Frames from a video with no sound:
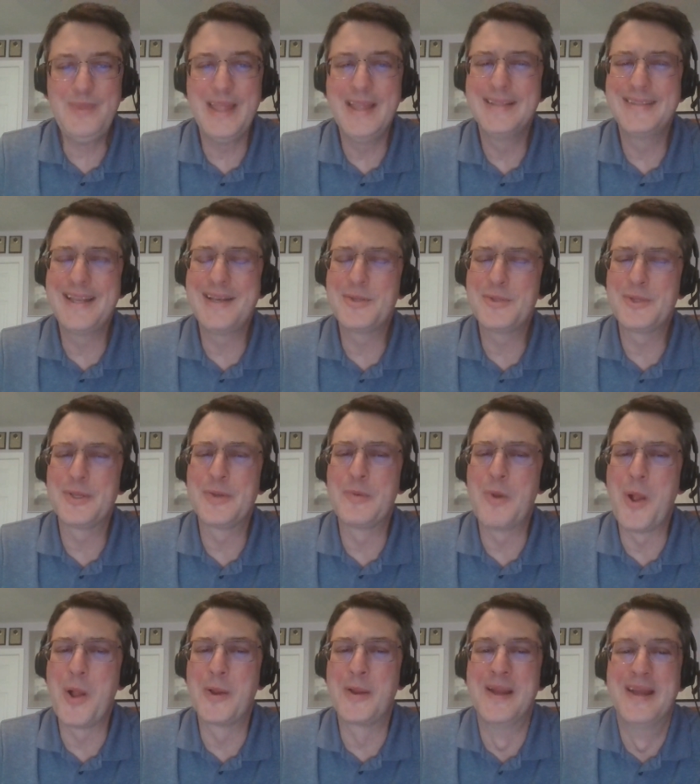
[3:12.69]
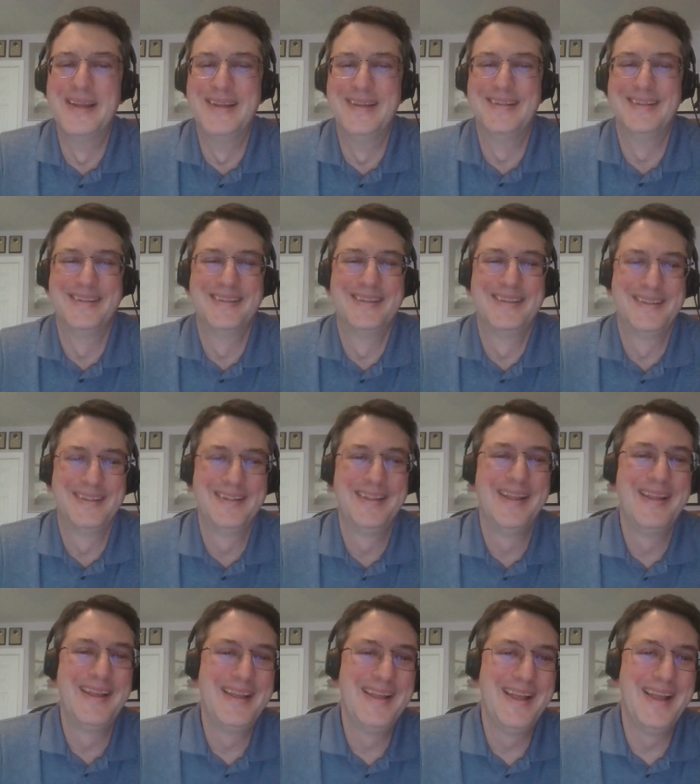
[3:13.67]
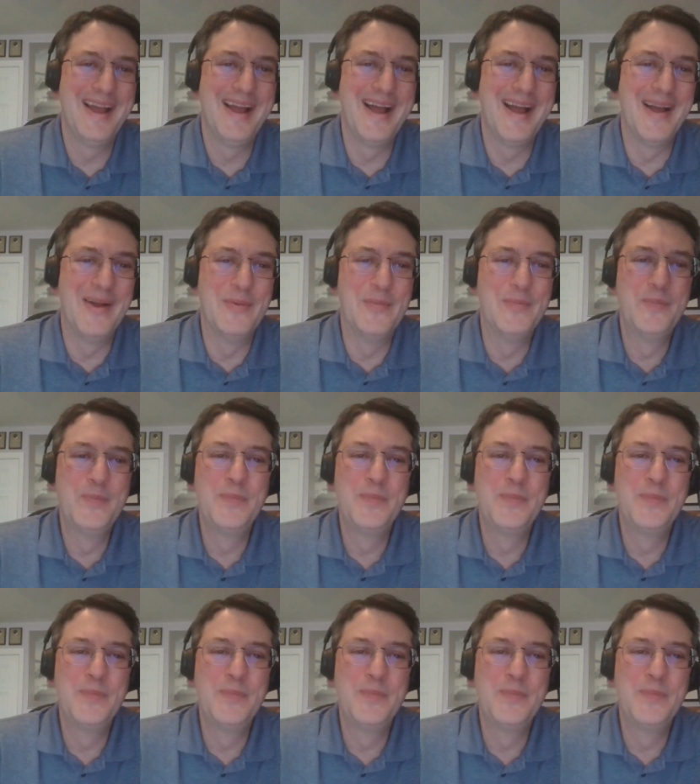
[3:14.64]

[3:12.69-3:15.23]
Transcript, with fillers: It's actually wrong. uh,